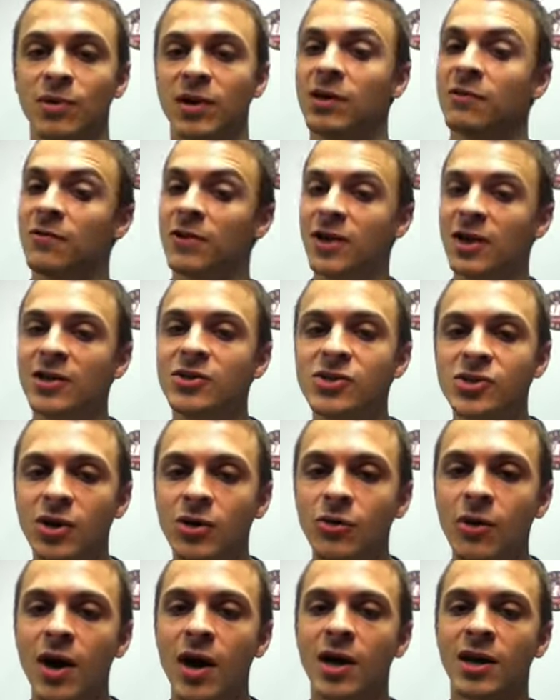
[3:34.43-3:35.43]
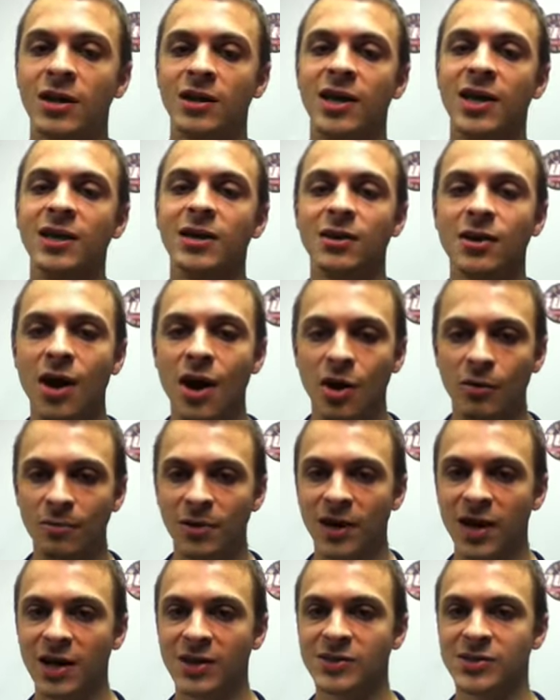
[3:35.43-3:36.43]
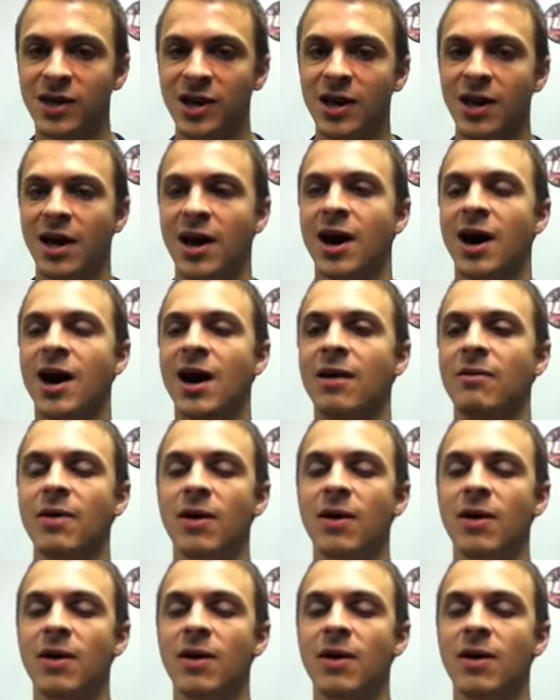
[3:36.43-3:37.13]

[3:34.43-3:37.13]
But if it is you, you need to know because uh,